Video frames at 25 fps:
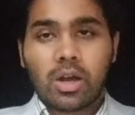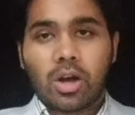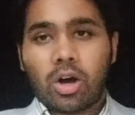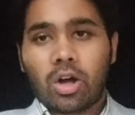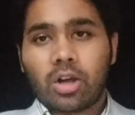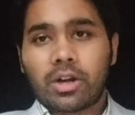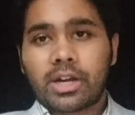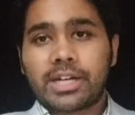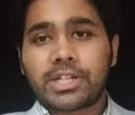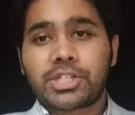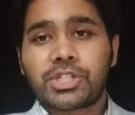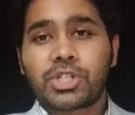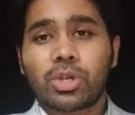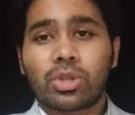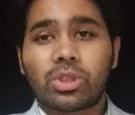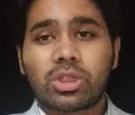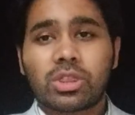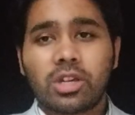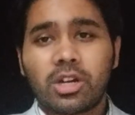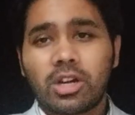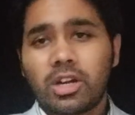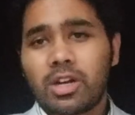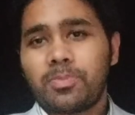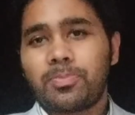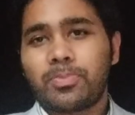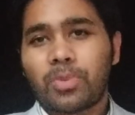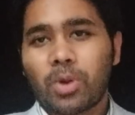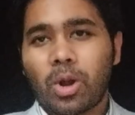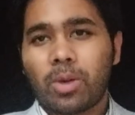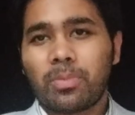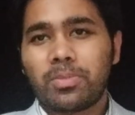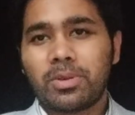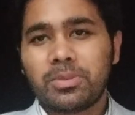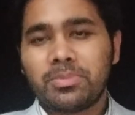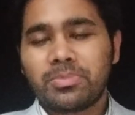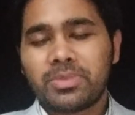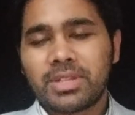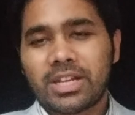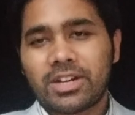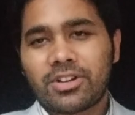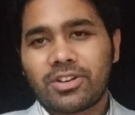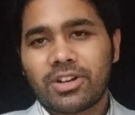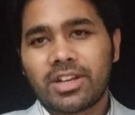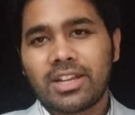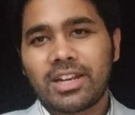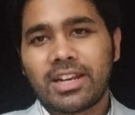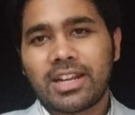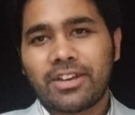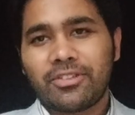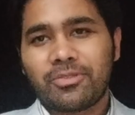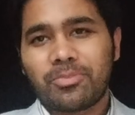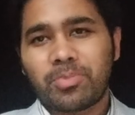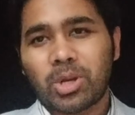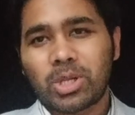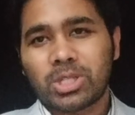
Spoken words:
All right, so third problem that real life